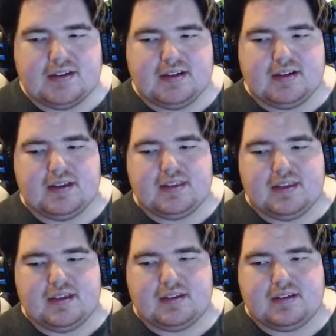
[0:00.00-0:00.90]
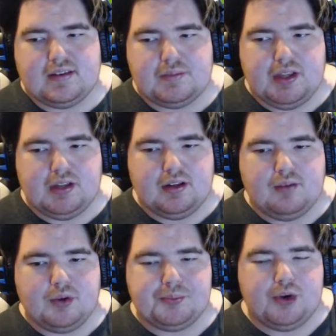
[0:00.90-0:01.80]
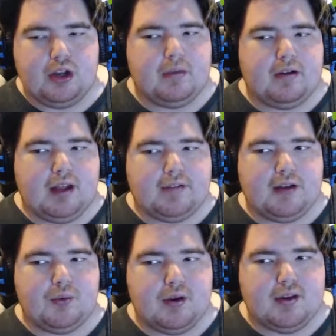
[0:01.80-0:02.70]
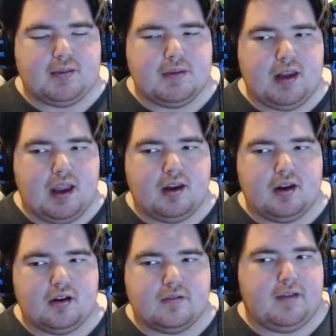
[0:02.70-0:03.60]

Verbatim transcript: And things, I mean, at one point in my life, I wanted to be an editor for, like,